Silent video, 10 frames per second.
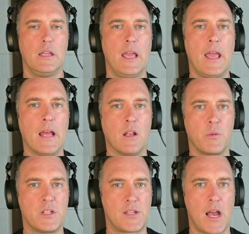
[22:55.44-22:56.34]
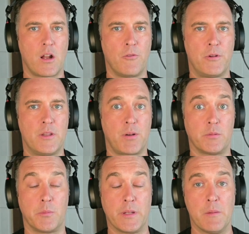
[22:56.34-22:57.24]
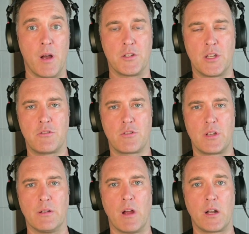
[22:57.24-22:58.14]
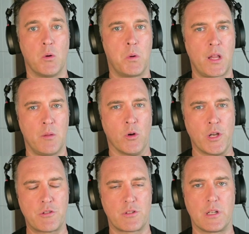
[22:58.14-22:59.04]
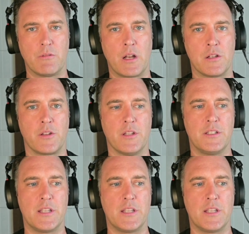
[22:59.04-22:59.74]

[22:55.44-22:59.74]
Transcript: Yeah, look, we start off with probably the most interesting runner, one of the more interesting runners of the